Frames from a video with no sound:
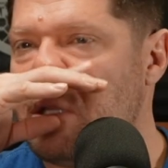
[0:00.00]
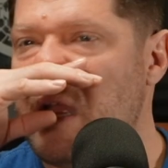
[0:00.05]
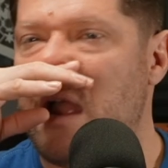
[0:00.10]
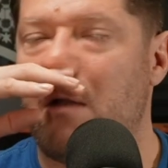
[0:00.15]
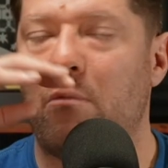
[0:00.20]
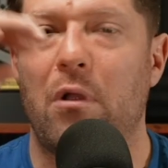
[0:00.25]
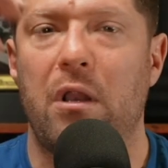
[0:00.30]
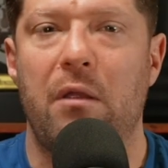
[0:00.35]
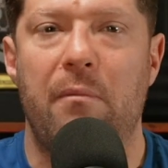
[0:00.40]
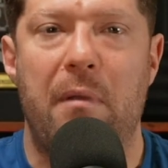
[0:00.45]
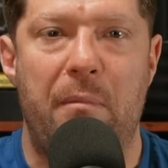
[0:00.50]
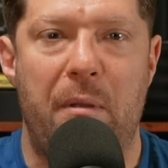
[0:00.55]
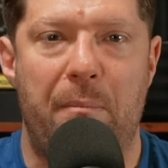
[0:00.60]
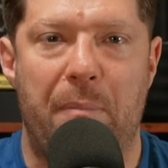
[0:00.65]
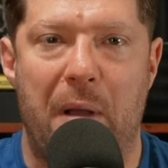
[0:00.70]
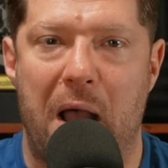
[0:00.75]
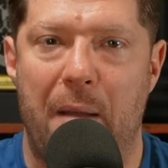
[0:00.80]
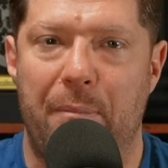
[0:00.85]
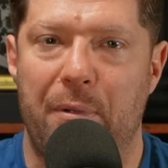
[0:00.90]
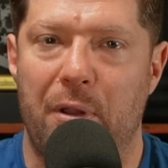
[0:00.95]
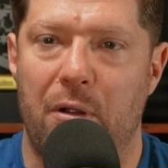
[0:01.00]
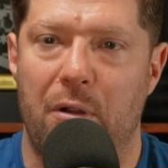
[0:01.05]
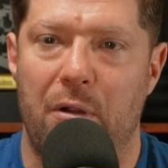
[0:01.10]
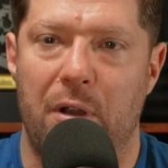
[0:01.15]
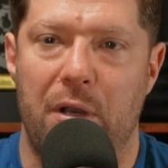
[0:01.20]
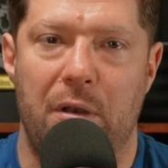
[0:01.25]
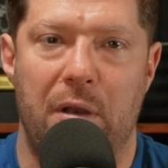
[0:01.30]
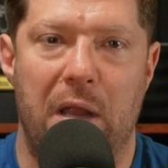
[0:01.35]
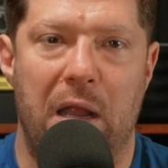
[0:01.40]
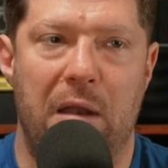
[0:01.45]
That really made me popular
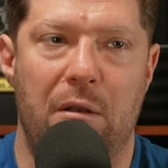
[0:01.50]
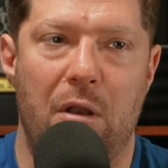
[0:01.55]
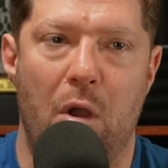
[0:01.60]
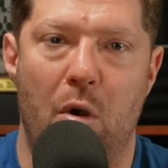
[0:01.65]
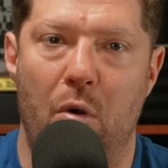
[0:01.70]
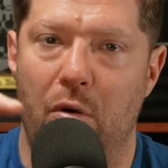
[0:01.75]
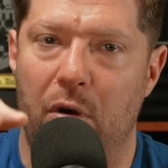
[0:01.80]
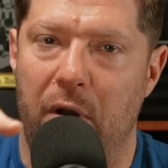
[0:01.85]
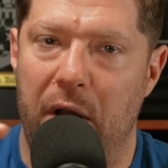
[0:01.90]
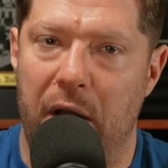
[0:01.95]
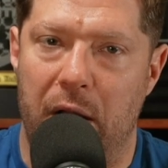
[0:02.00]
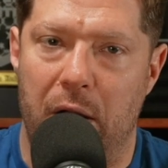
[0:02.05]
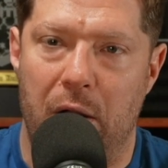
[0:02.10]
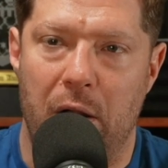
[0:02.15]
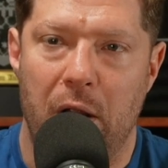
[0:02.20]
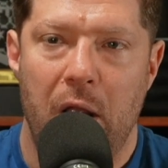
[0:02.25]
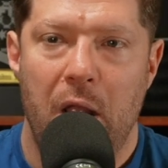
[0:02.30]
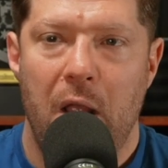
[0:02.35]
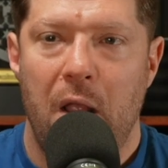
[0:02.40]
and known here.